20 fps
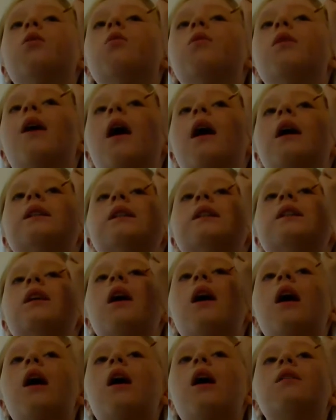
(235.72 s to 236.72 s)
do dots
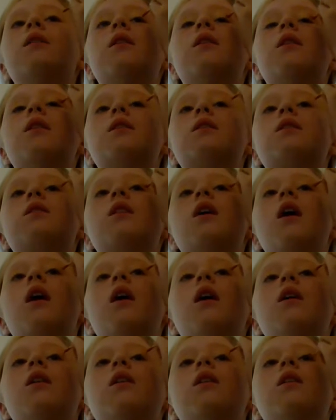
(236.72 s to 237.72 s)
at the, like
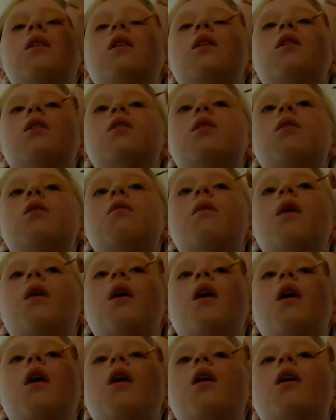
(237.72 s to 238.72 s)
the end-ish of
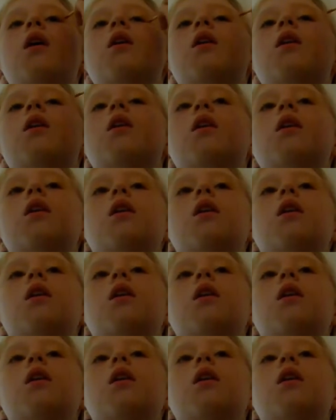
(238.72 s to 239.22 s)
my eye.